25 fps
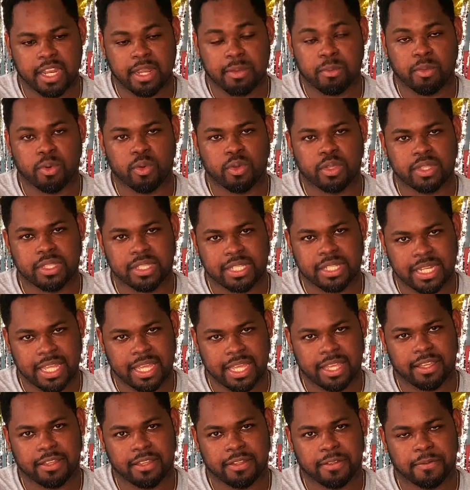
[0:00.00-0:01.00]
I'm going to
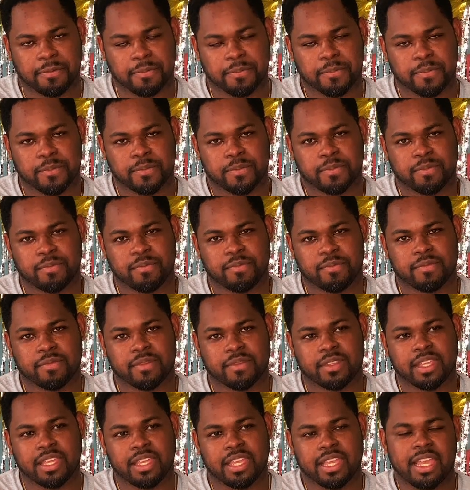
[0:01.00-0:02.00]
die.
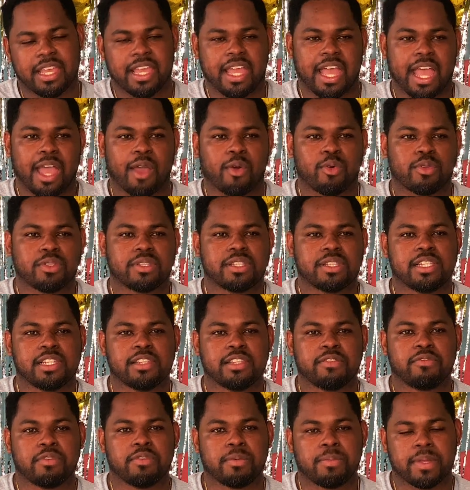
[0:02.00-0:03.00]
I want to
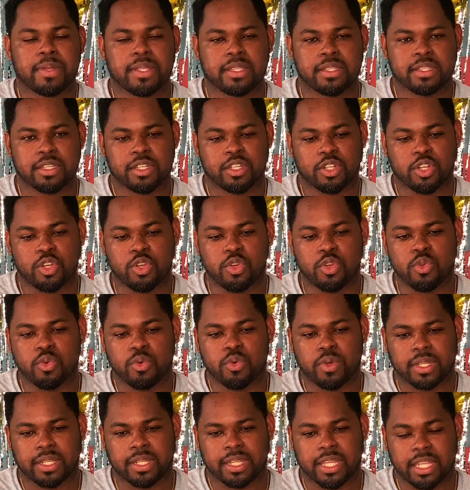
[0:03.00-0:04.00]
live repentant
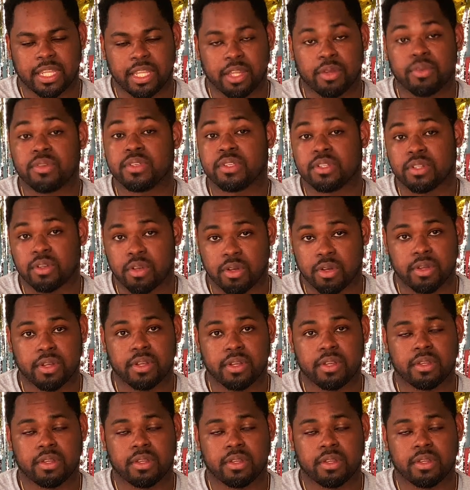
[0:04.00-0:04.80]
knowing that there is a God.